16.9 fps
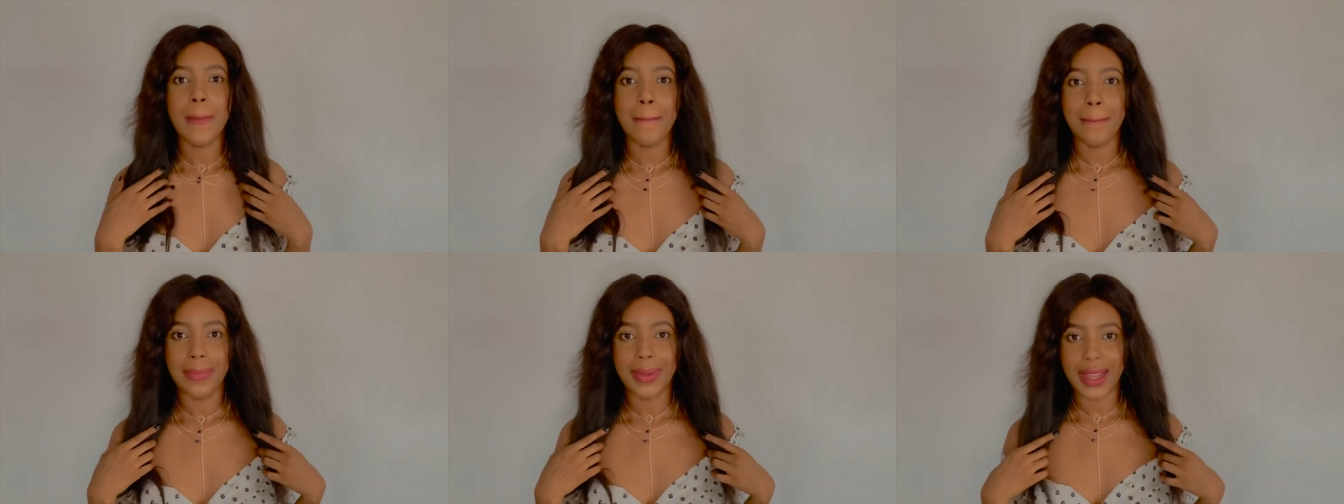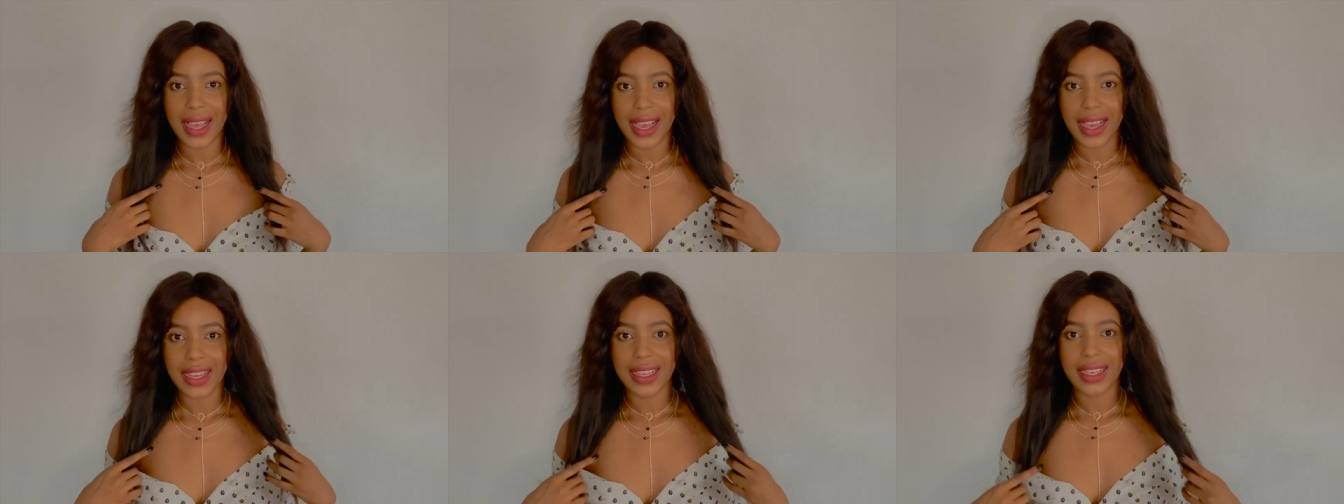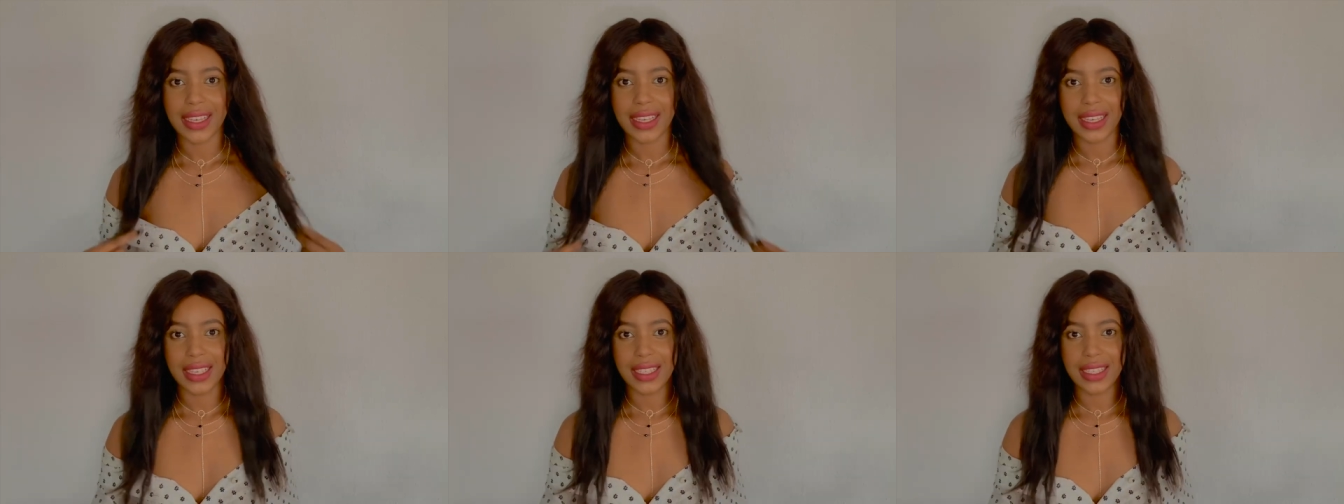black
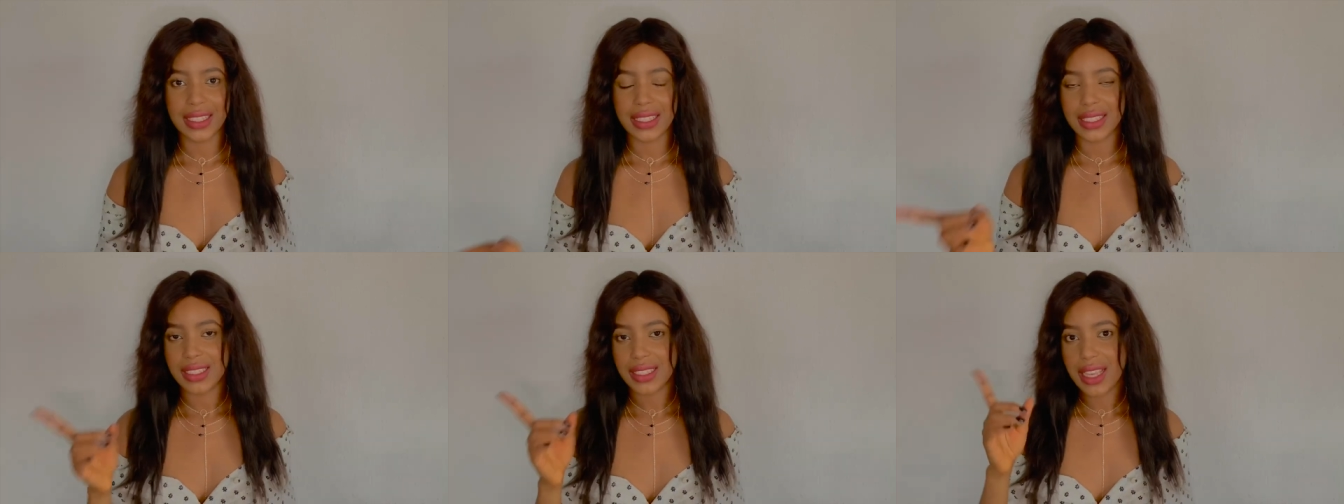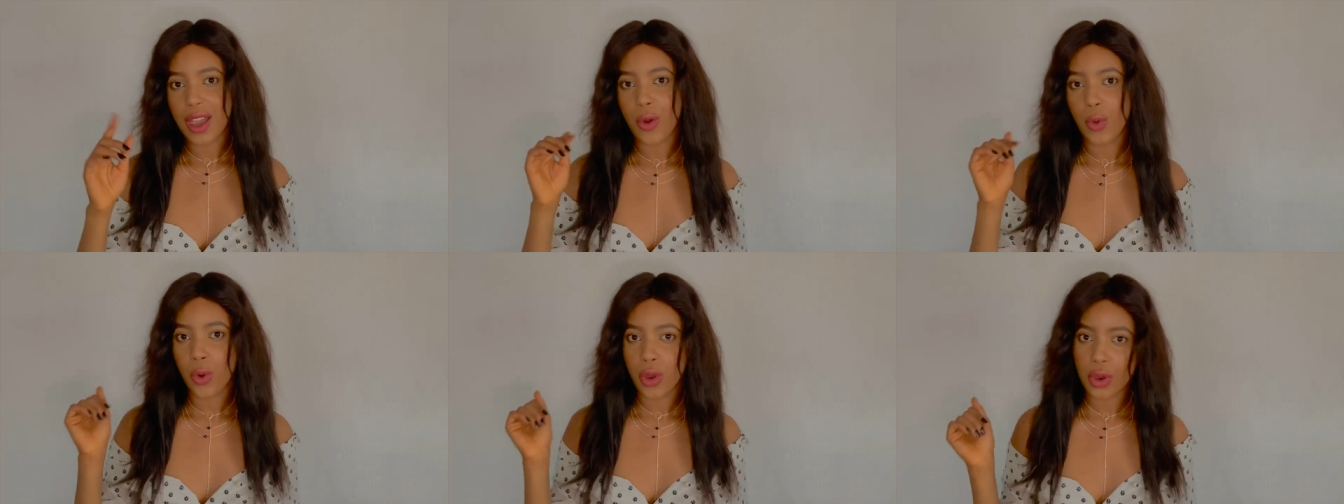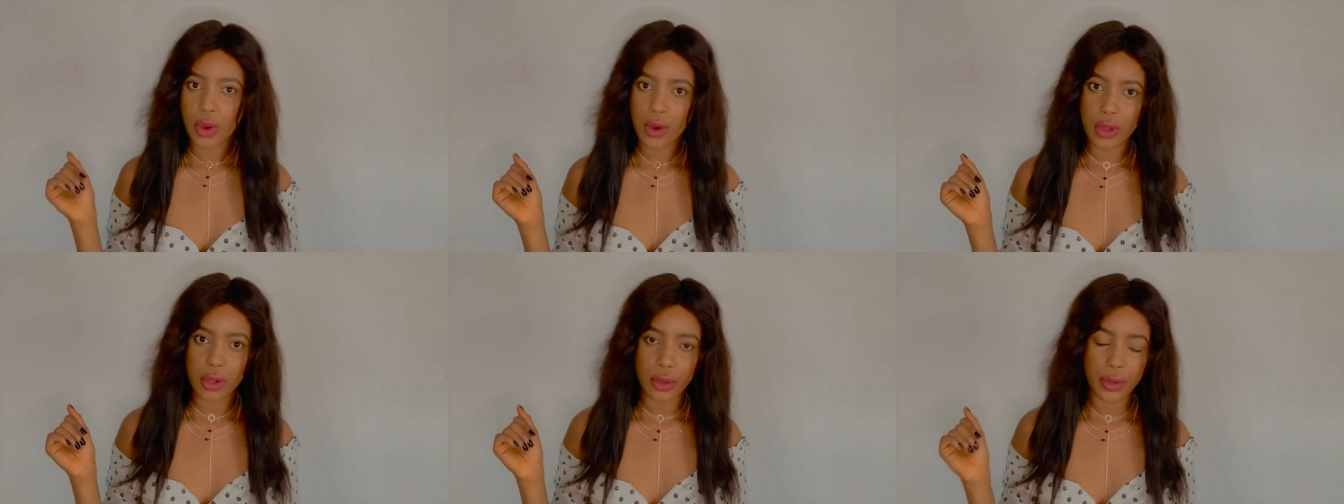is that one
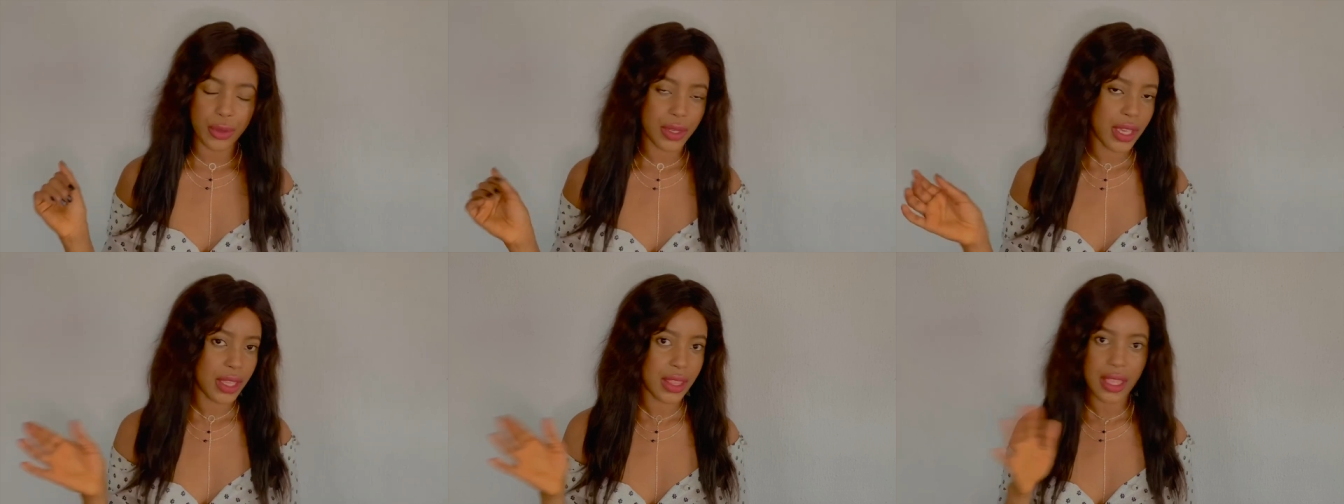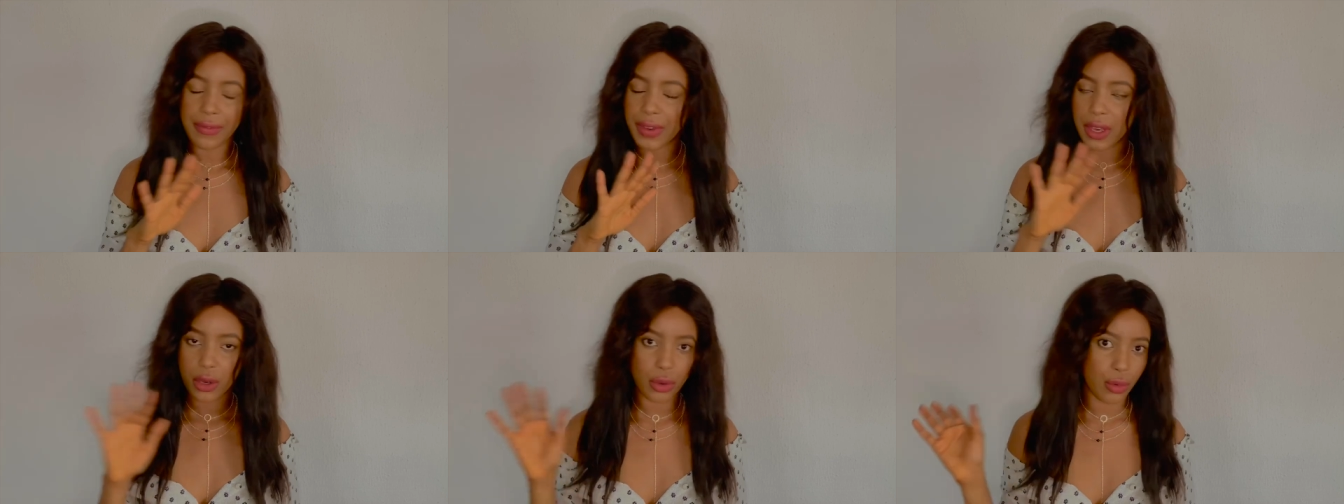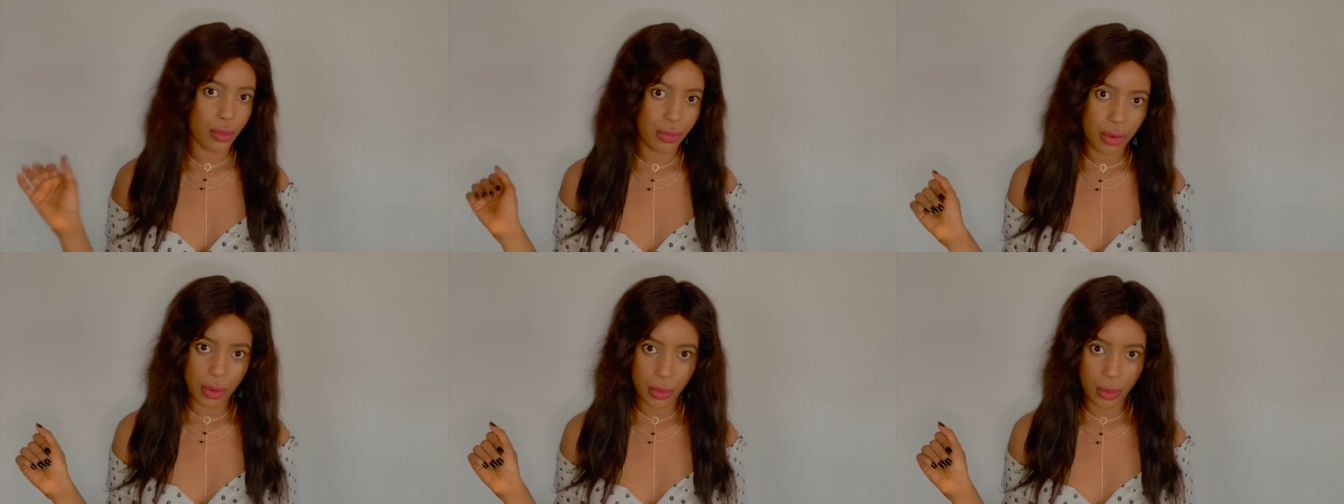color you can never go
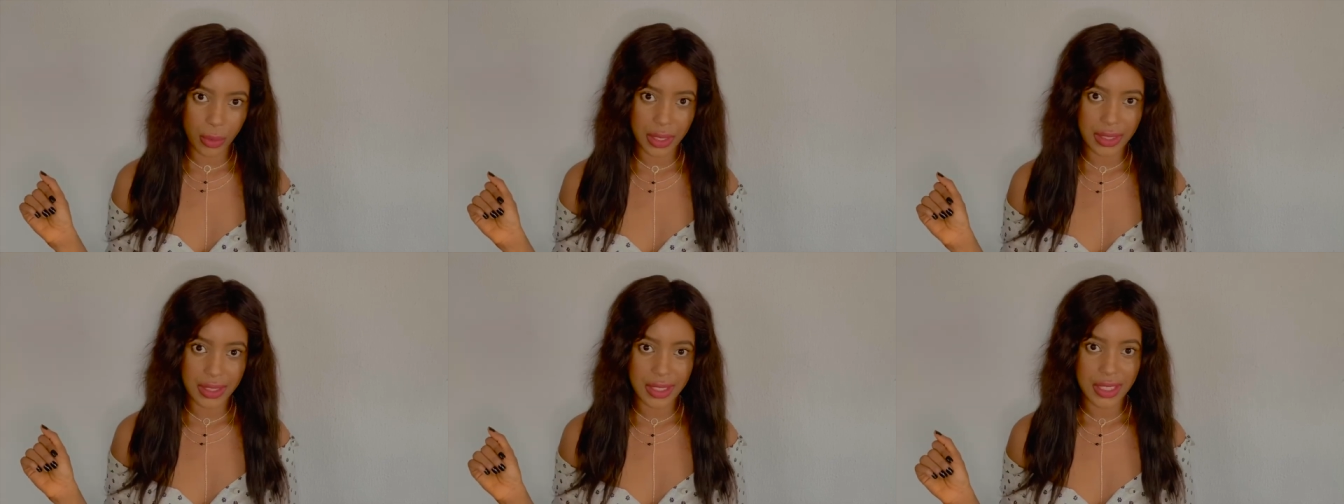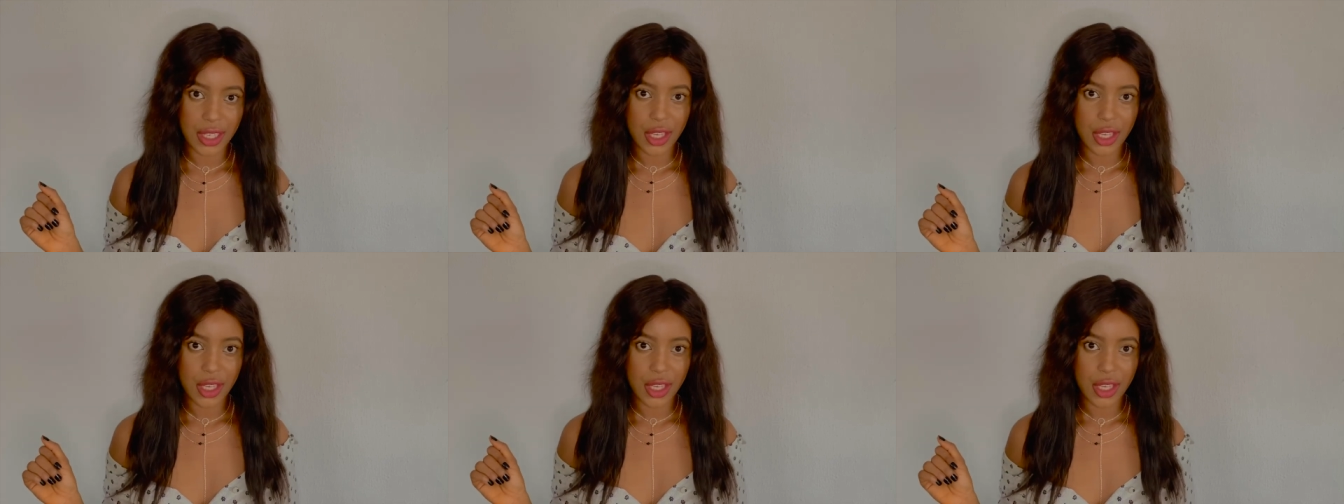wrong with.